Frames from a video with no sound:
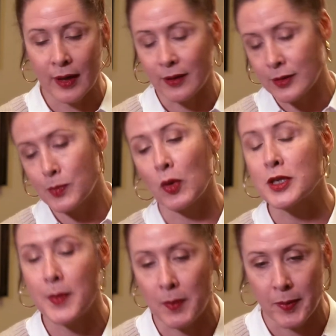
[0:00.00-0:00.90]

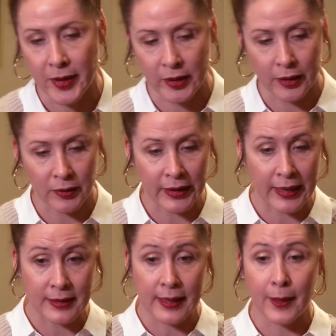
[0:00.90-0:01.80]
sports memorabilia
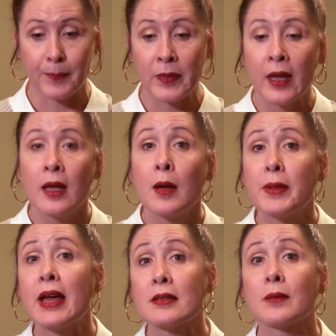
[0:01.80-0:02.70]
related to him.
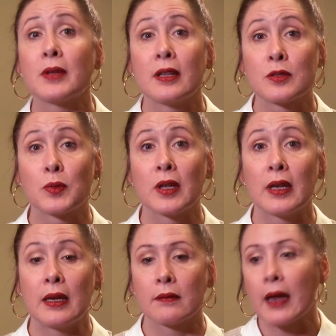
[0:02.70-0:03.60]
But that's something that's
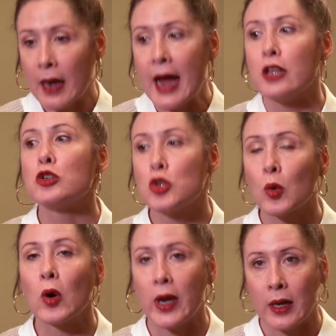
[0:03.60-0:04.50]
really, like, I
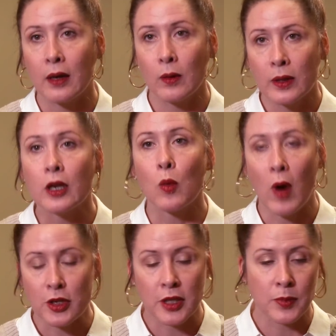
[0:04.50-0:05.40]
enjoy,
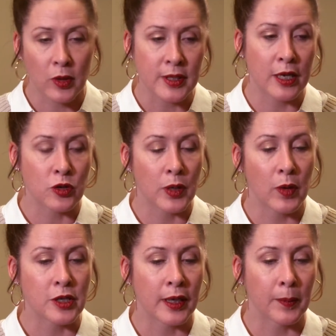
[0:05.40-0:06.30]
watching sports. I enjoyed
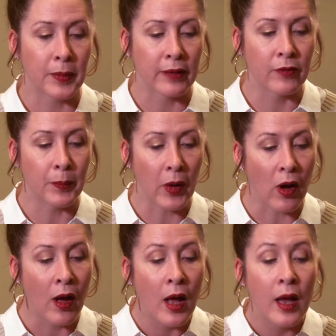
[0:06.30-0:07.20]
watching him play
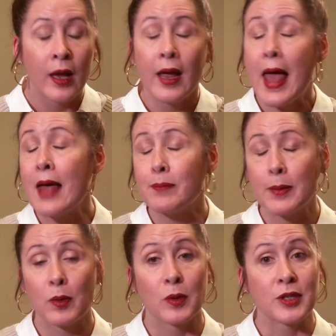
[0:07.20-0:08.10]
football. And
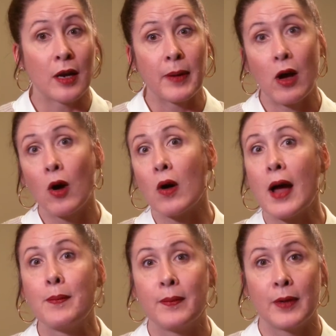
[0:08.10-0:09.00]
people will talk about, oh,
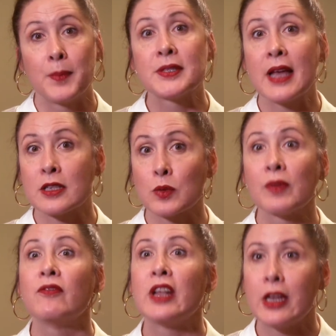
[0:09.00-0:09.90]
I'm obsessed
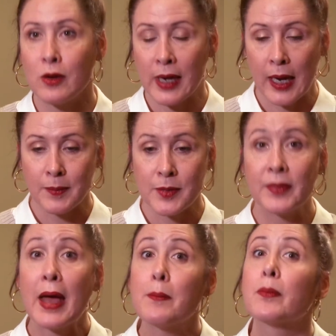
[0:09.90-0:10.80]
with video games. But
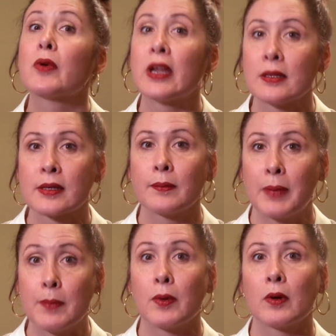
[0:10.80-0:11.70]
that brings
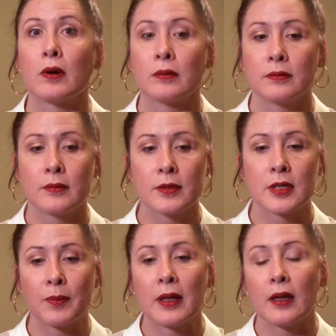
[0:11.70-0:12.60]
people
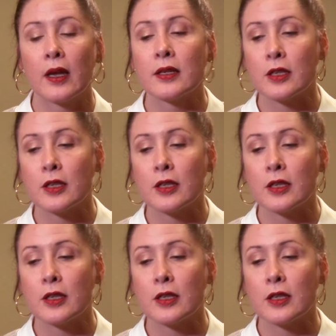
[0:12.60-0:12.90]
something that is